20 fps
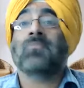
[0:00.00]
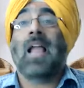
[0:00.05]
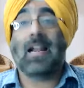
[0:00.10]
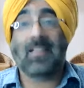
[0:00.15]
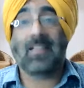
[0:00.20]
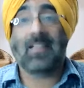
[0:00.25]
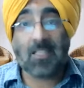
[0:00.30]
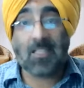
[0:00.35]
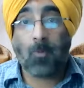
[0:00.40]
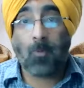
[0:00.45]

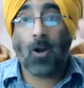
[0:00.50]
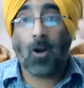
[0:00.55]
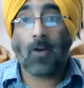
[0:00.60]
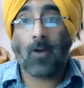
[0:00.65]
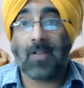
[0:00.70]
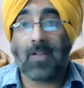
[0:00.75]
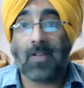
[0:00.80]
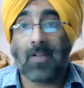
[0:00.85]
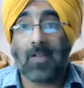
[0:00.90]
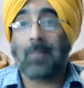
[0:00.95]
At this point of
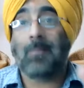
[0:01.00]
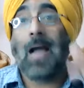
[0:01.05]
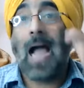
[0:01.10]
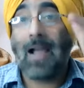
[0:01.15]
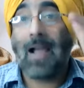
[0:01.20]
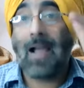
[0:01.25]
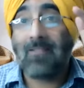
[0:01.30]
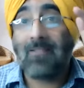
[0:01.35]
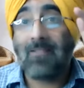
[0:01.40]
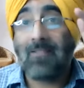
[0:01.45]
time, I
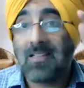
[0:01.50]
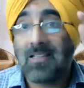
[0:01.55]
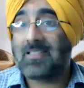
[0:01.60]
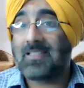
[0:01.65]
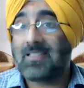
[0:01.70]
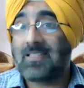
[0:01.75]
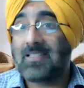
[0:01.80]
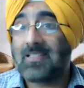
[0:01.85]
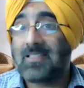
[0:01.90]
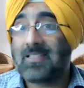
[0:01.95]
will suggest
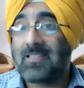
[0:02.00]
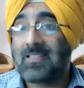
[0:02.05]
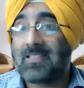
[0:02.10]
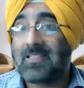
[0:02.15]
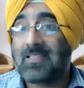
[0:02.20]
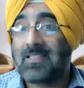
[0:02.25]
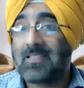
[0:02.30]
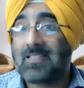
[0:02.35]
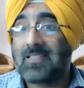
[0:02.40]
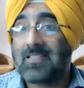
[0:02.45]
everyone
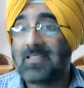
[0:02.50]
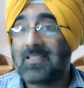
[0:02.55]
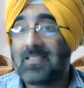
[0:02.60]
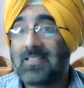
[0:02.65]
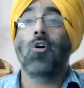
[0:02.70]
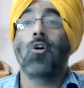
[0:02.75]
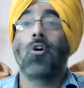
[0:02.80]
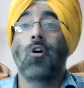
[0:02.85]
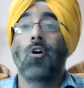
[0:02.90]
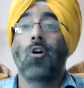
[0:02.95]
to
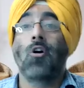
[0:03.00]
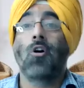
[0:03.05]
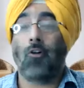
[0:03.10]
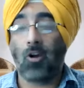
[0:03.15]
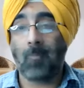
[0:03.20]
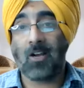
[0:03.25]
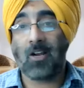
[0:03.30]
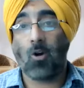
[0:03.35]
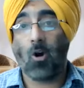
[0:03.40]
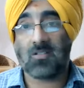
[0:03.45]
follow my
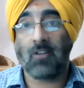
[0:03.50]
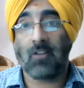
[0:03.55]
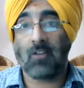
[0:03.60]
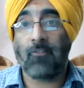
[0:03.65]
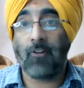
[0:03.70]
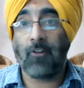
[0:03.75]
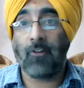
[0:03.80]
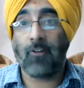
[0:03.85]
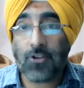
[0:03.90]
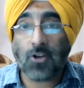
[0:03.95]
costing
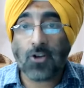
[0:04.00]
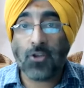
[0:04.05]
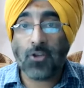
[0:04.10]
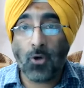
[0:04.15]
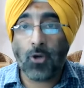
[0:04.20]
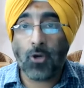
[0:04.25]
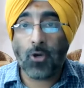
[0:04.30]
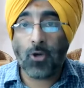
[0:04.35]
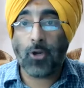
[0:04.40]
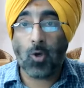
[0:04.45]
videos on
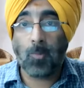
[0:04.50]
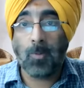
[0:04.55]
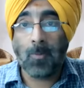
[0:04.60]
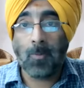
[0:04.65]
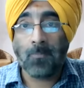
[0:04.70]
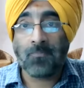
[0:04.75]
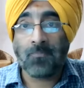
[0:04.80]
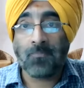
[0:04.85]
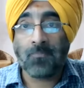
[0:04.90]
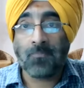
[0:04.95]
YouTube,
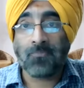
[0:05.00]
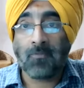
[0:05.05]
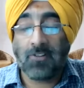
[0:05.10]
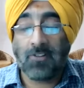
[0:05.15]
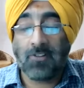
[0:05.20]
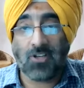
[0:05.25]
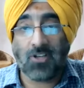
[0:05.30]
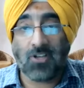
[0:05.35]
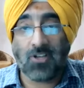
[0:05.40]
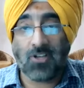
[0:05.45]
which
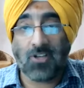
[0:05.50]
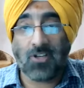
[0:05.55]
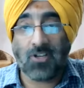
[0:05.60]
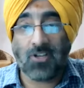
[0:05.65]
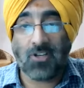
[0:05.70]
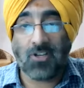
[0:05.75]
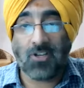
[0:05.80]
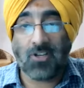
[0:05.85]
are there.